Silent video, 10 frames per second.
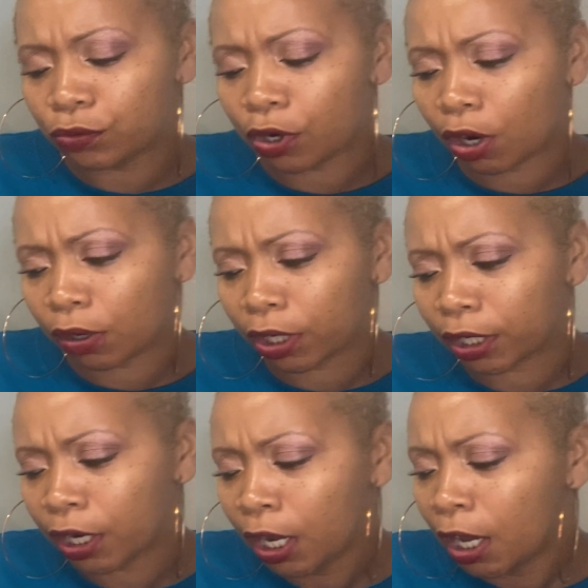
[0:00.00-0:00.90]

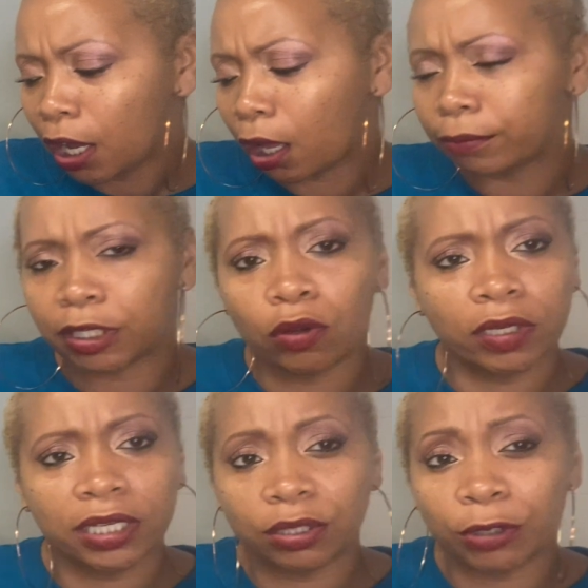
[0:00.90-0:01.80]
card um, don't
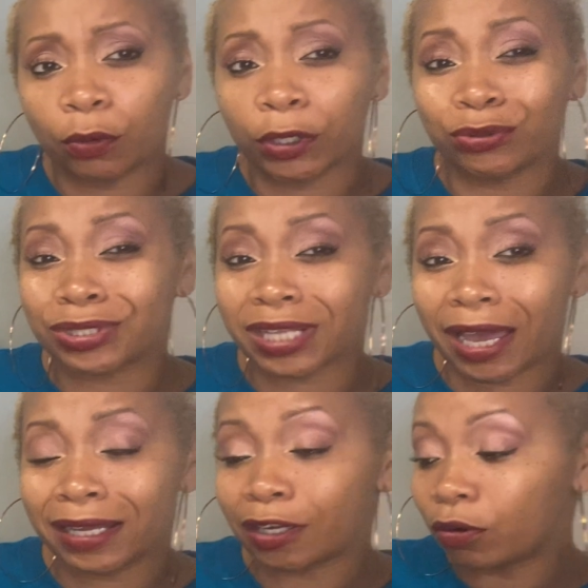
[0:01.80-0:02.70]
let them know where you
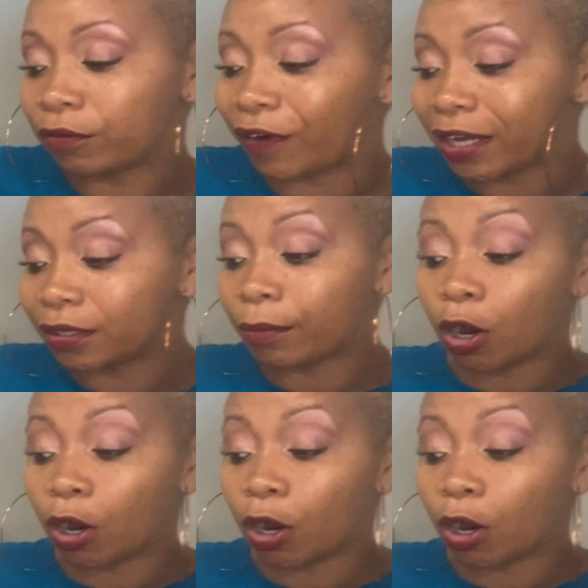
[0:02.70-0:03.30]
stay don't invite them